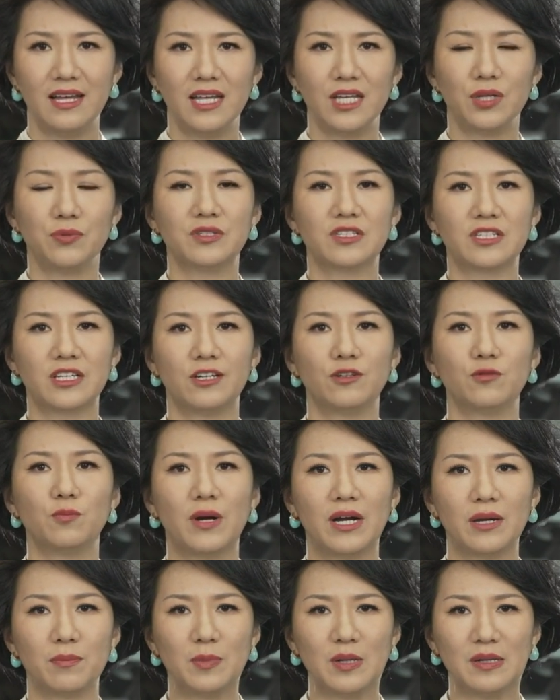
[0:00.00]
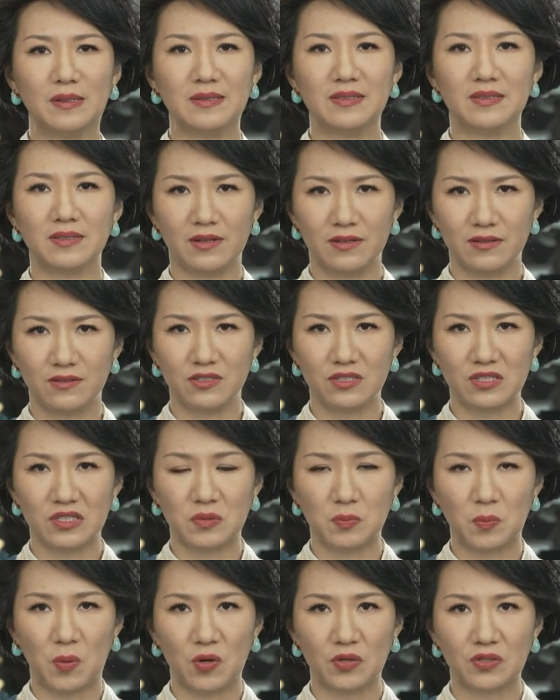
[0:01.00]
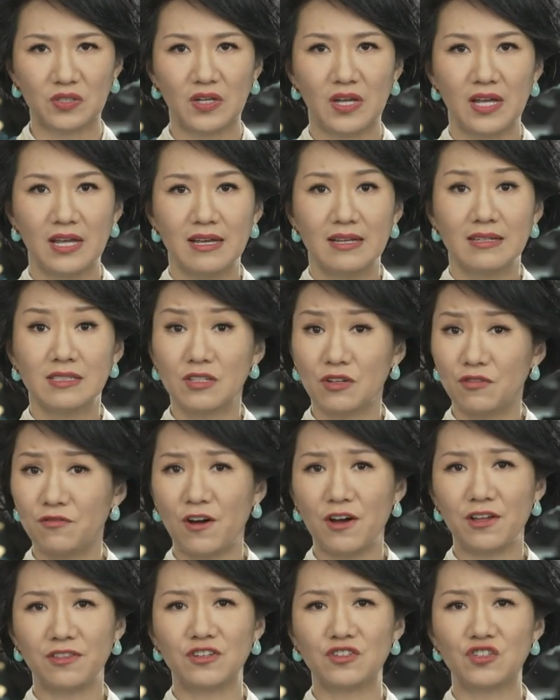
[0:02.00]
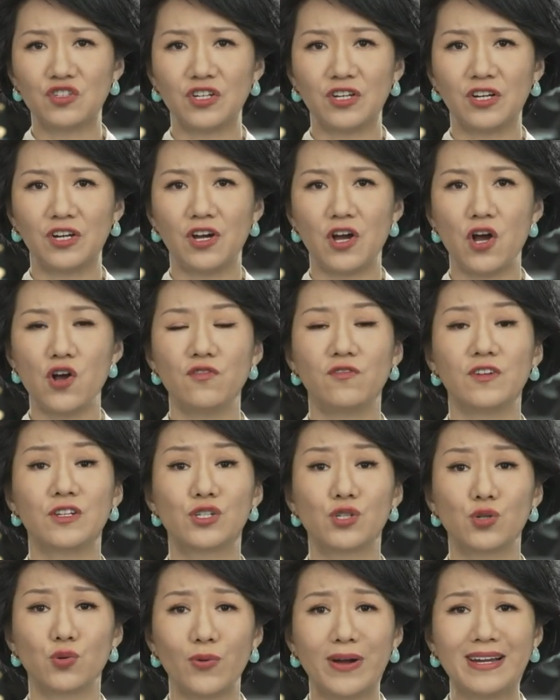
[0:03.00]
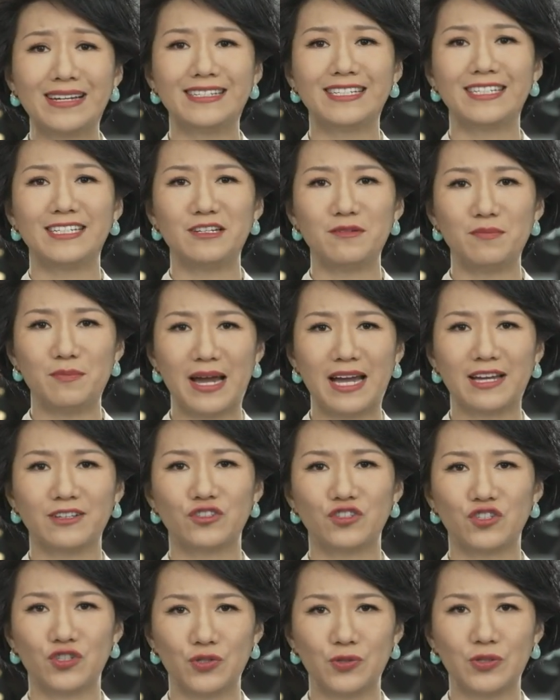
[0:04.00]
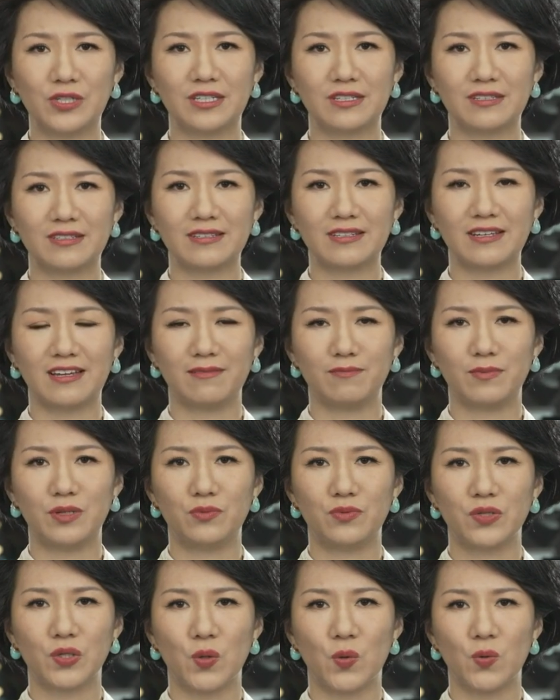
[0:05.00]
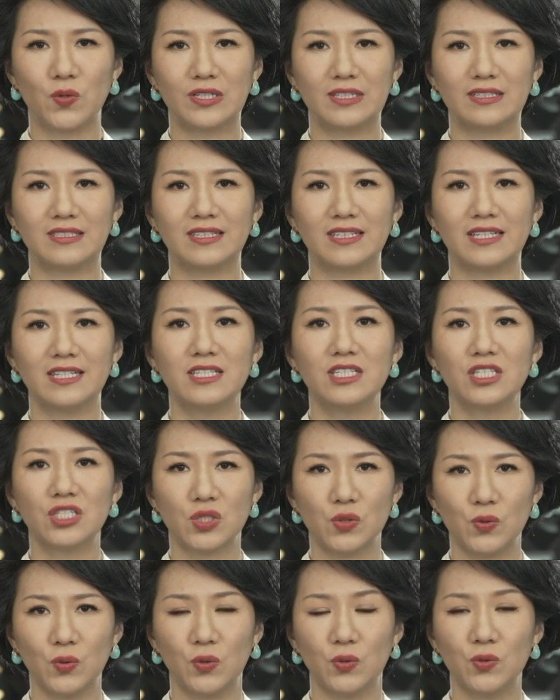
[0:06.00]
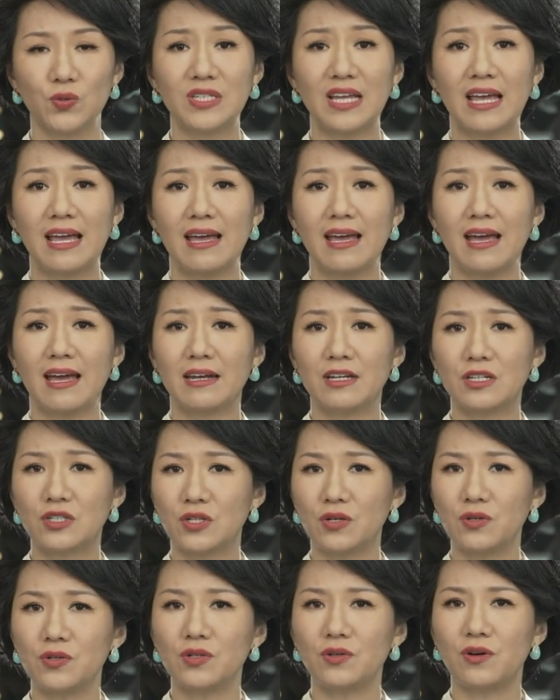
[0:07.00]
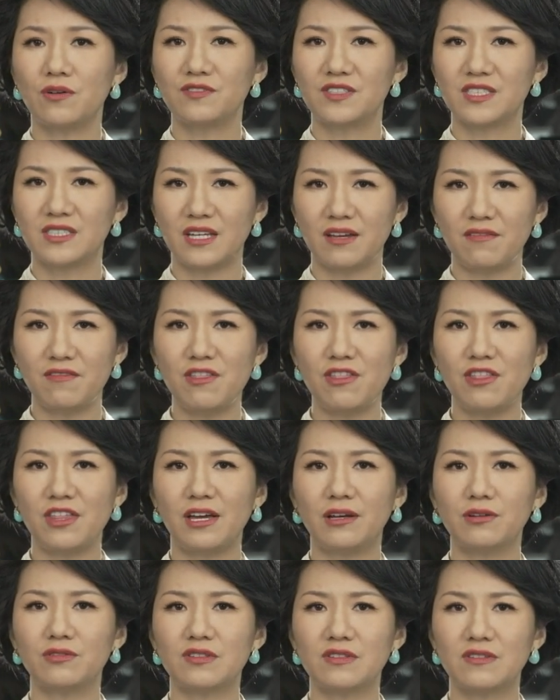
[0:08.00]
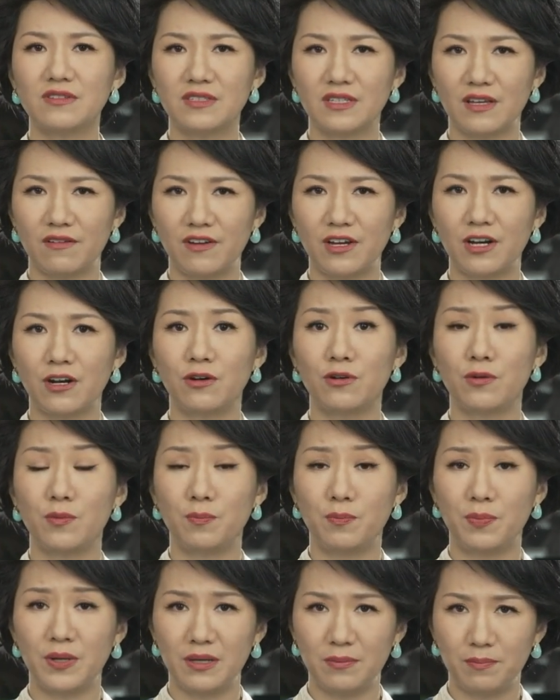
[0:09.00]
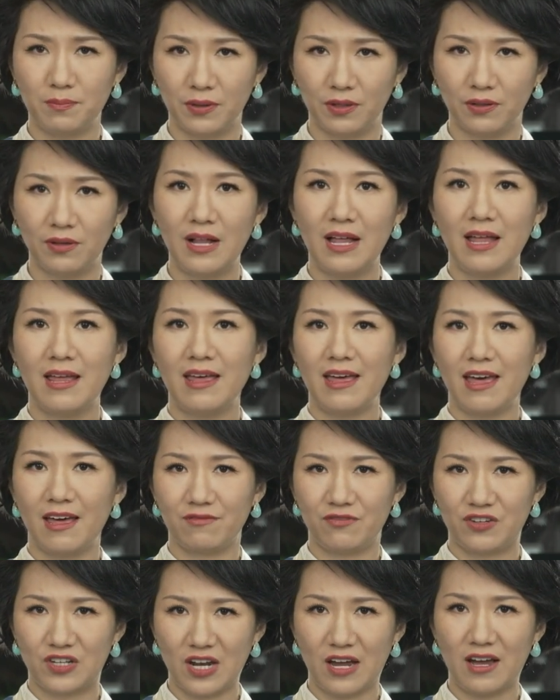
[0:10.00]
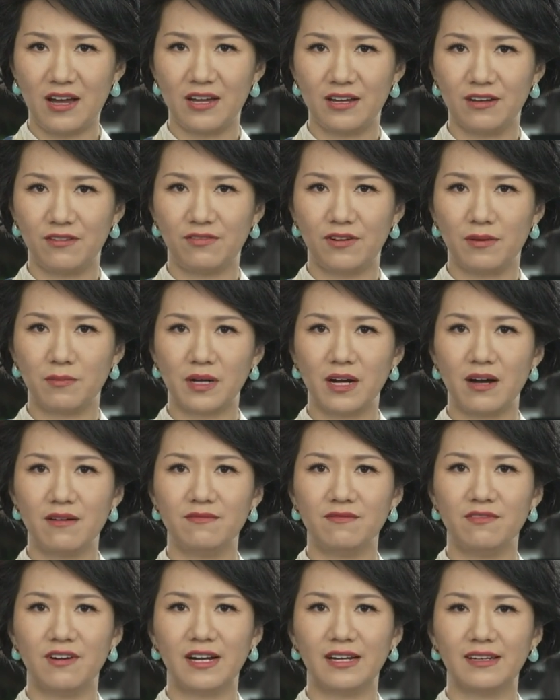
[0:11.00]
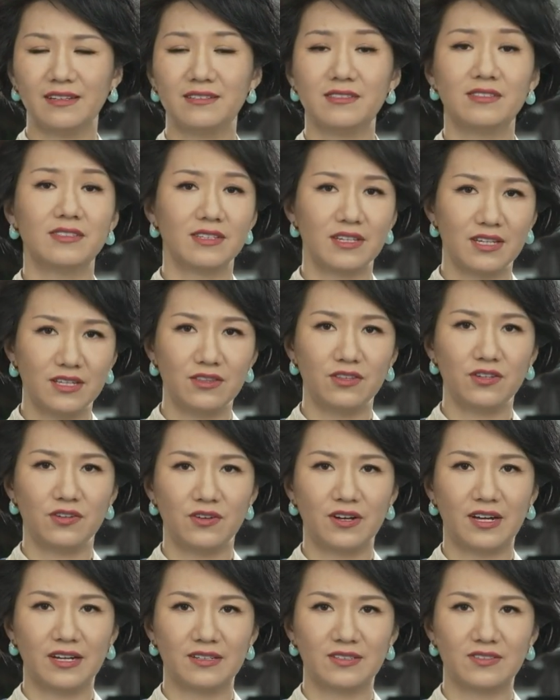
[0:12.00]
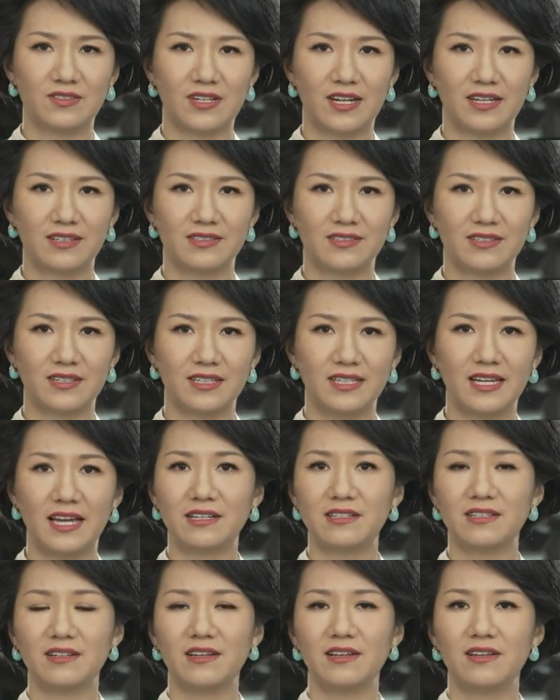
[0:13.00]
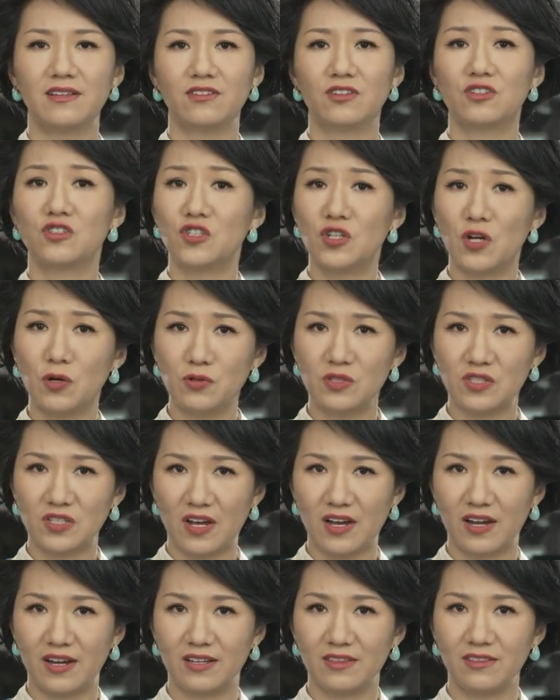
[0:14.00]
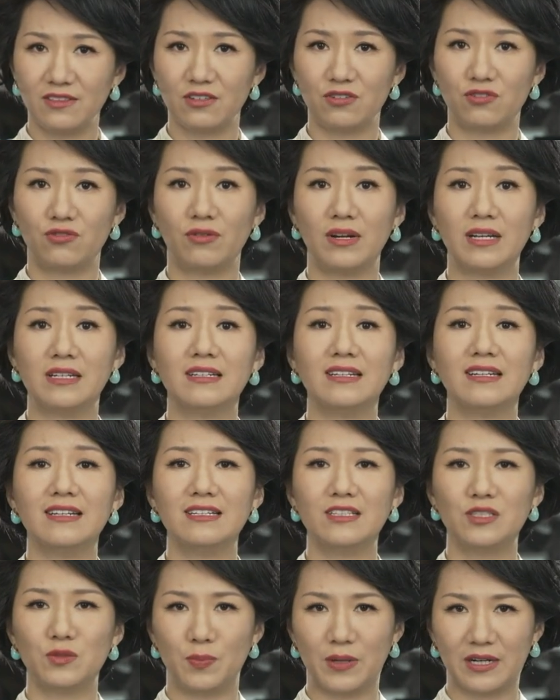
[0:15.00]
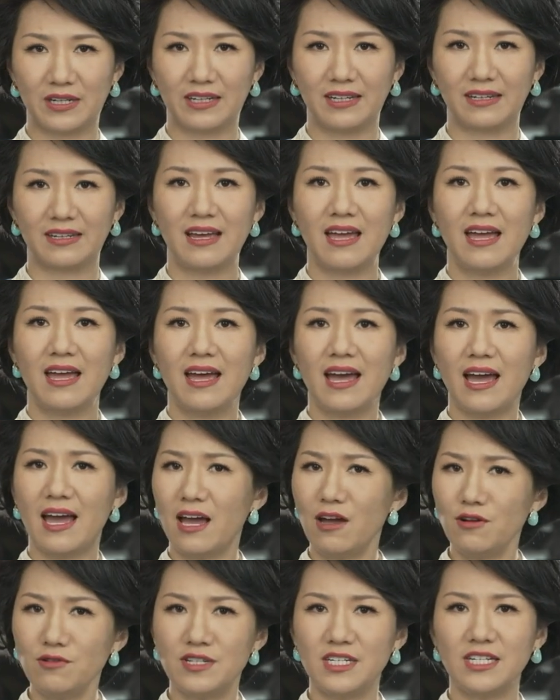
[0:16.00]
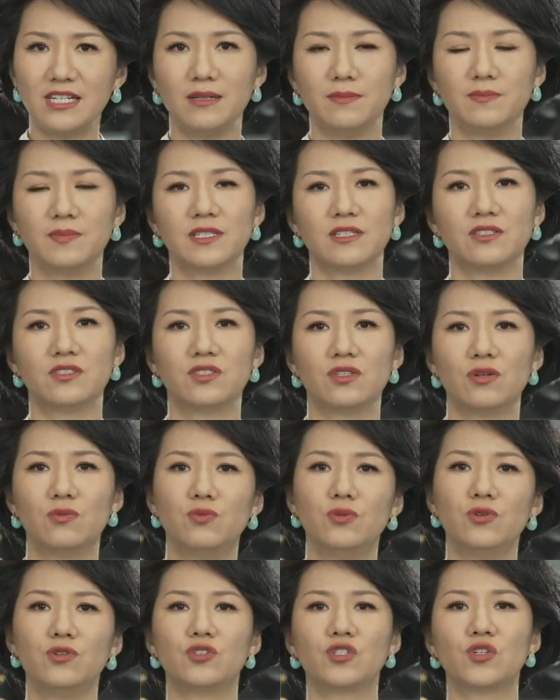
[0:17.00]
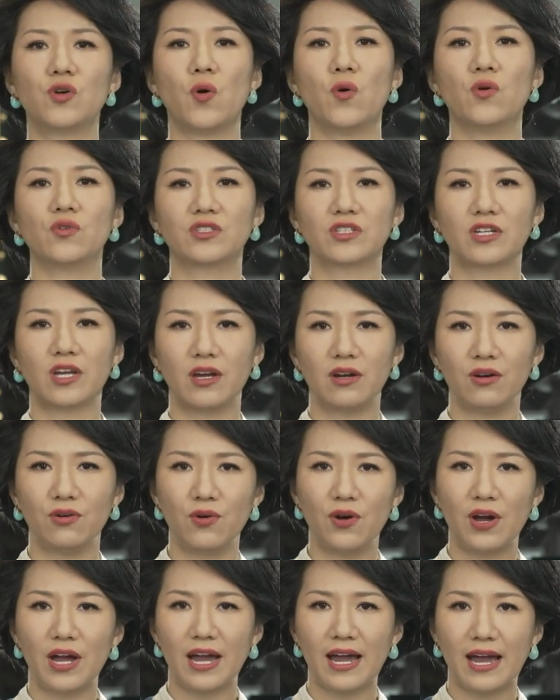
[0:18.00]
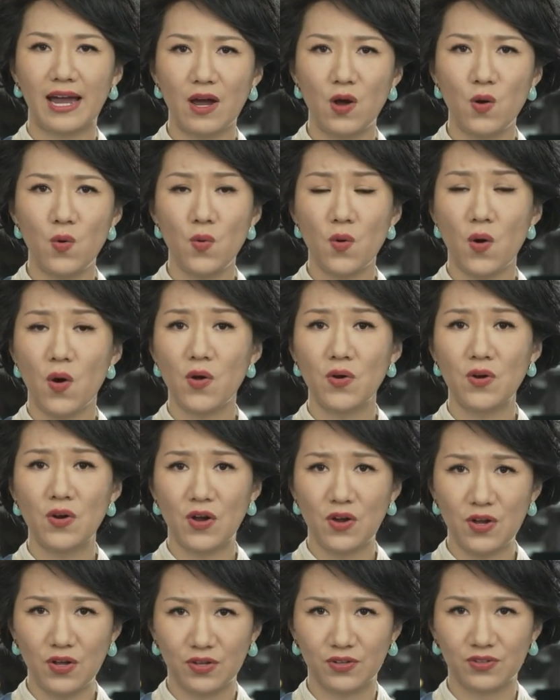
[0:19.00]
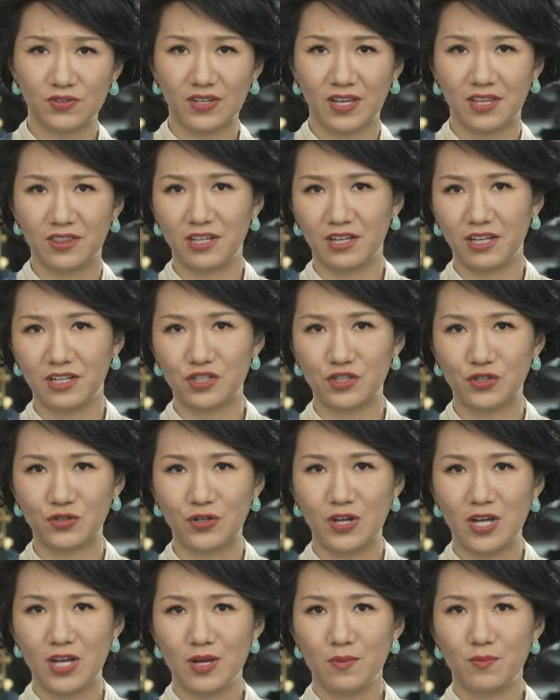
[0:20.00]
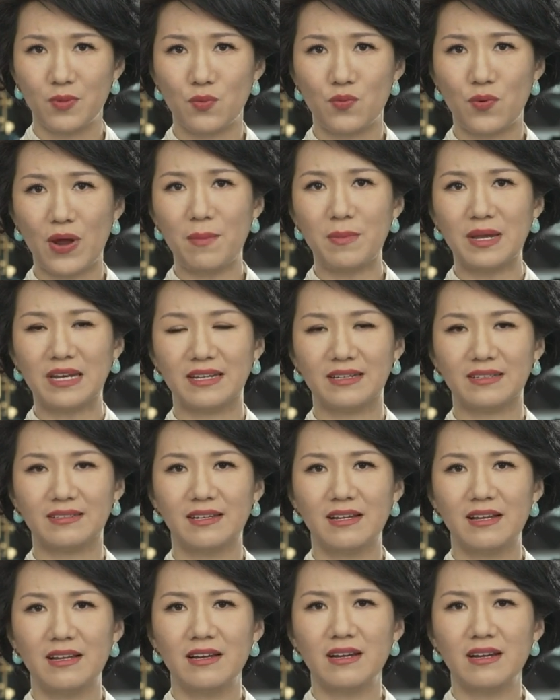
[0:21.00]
He was killed by police on the spot. So far this year, over 20 mass shootings have been recorded in schools, and a total of 7,700 people have died from gun violence in the United States. Yet there's no sign the trend is bucking. How deep does the root cause go? How on earth can the issue be remedied?